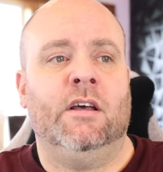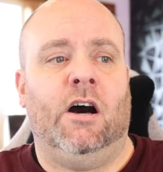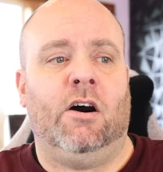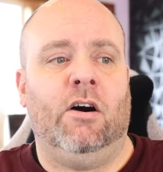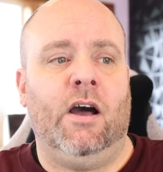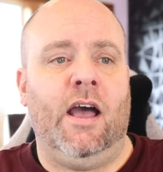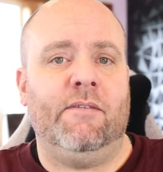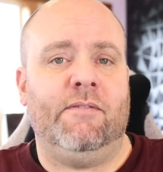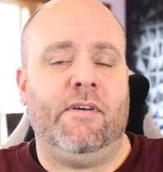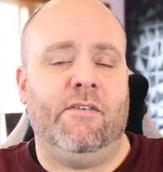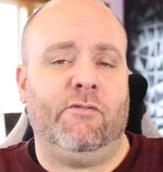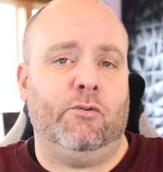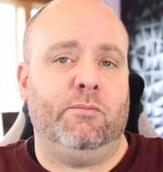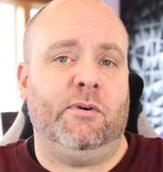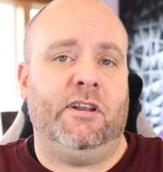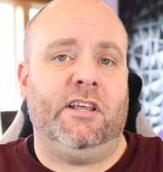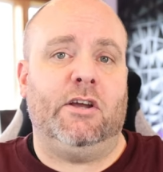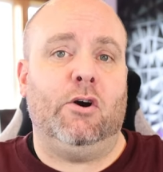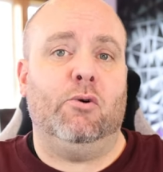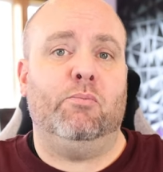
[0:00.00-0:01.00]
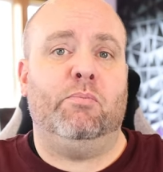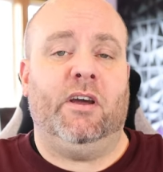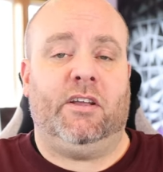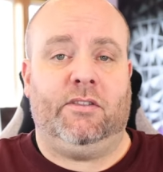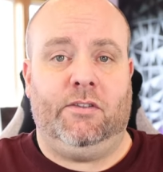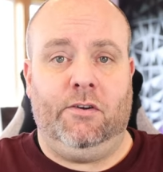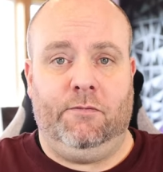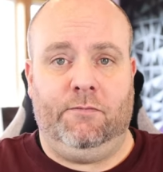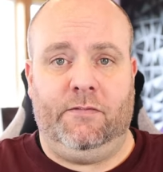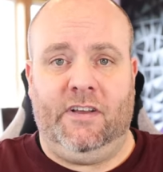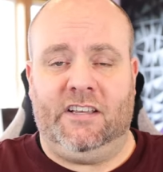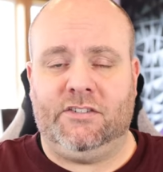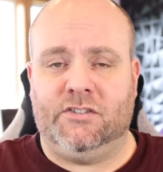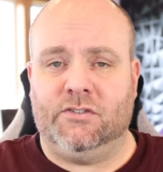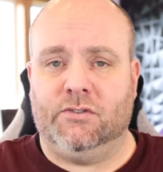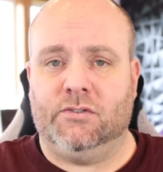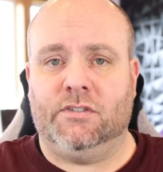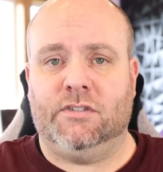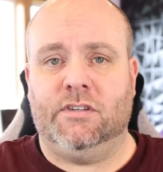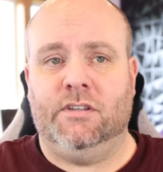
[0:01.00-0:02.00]
I'll have everybody go pick their
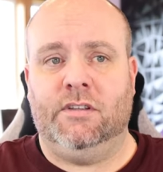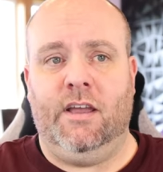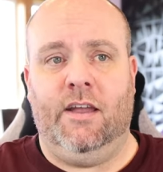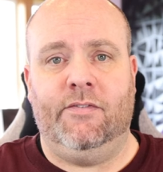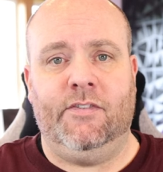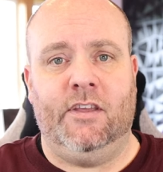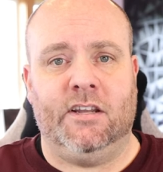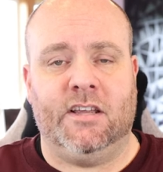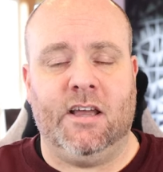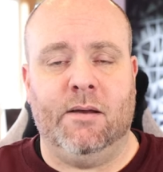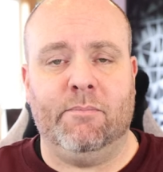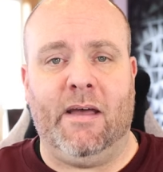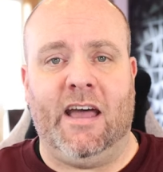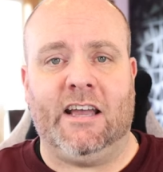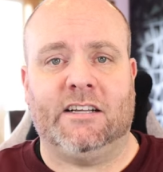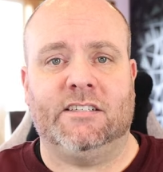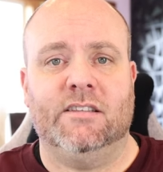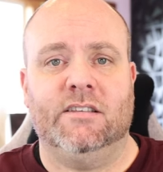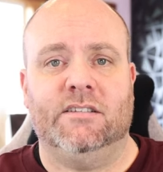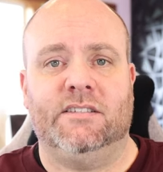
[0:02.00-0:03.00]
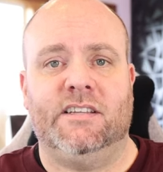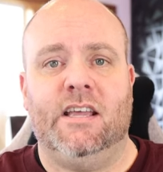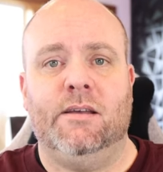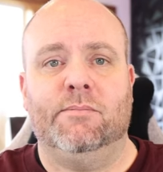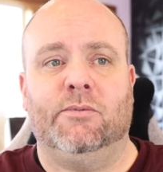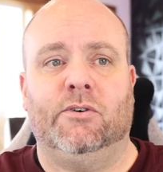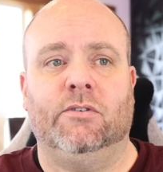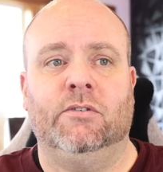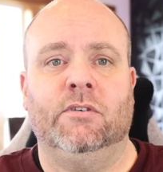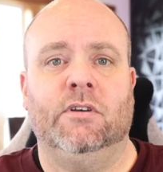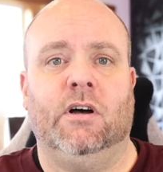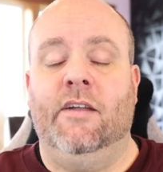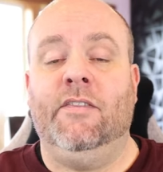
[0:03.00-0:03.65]
vessels and then come back to the table.